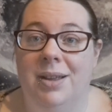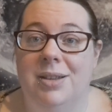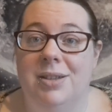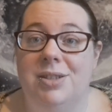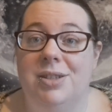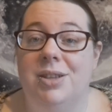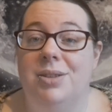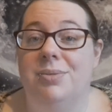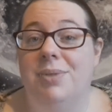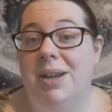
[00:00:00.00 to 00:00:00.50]

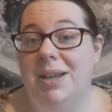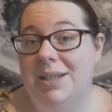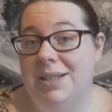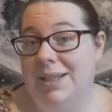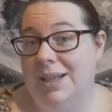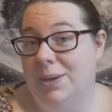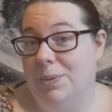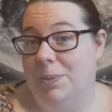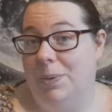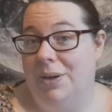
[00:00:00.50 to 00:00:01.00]
So the
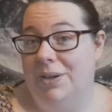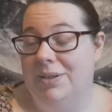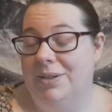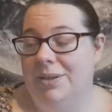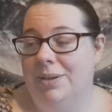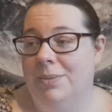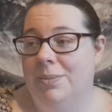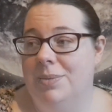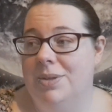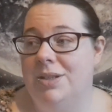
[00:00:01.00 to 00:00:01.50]
racing
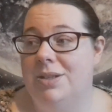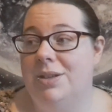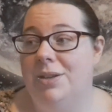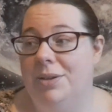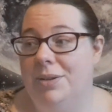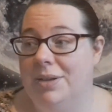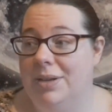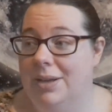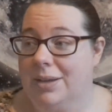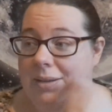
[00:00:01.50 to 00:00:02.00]
one was
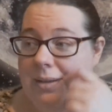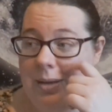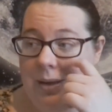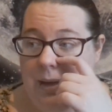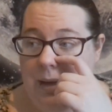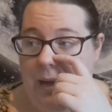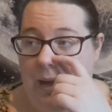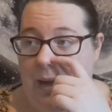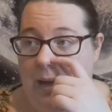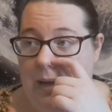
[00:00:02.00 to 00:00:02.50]
Luna,
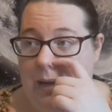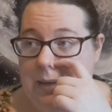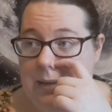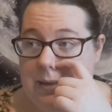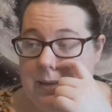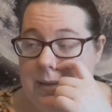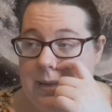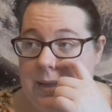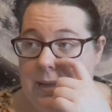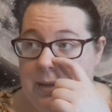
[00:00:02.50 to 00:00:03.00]

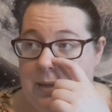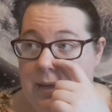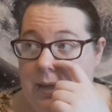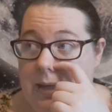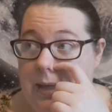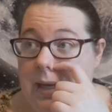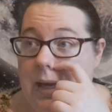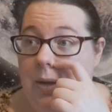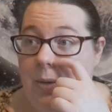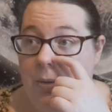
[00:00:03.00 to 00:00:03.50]
and the
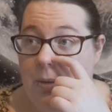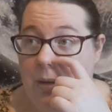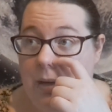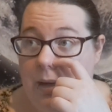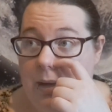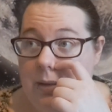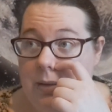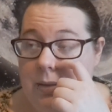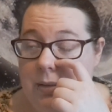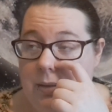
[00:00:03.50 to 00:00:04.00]

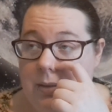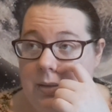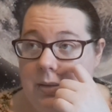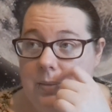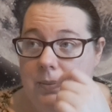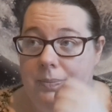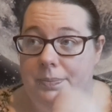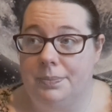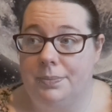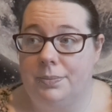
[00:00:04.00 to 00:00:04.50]
yowler
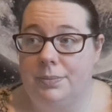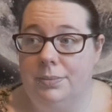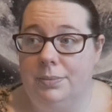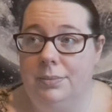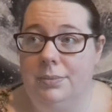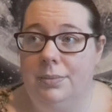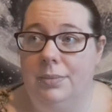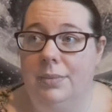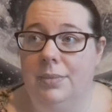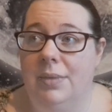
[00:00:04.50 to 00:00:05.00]

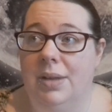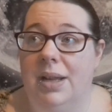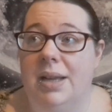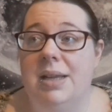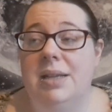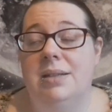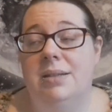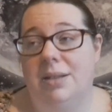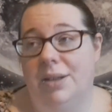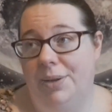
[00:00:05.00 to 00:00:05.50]

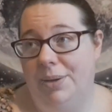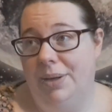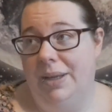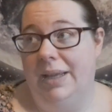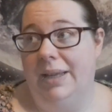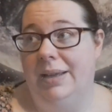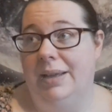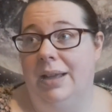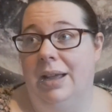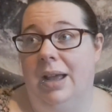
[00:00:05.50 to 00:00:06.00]
is
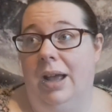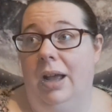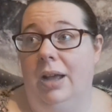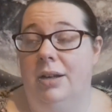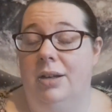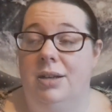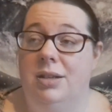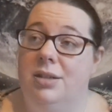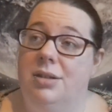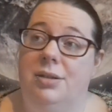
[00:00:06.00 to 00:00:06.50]
Loki.
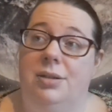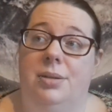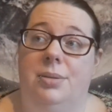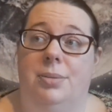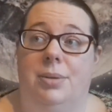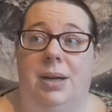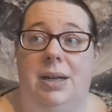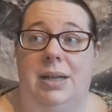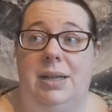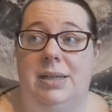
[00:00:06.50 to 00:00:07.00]
And I don't know
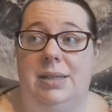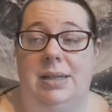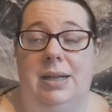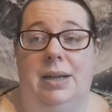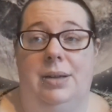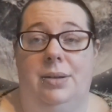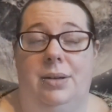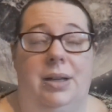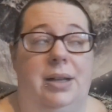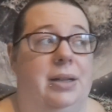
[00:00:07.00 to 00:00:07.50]
why he's
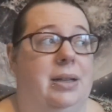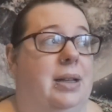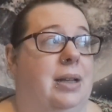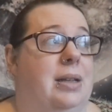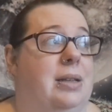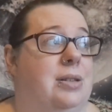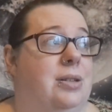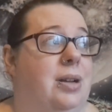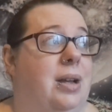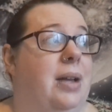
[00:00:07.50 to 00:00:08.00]
yowling.
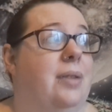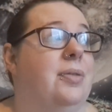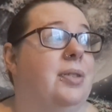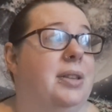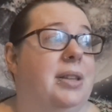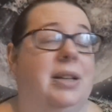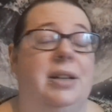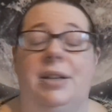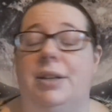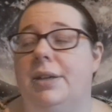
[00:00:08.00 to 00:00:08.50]
He's got
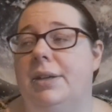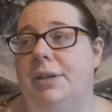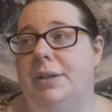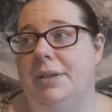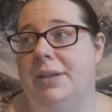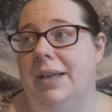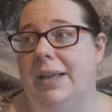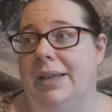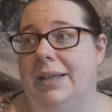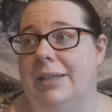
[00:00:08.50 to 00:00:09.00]
everything he
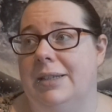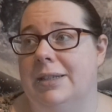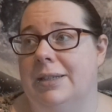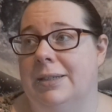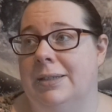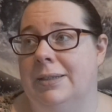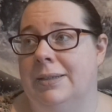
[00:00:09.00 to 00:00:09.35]
could need.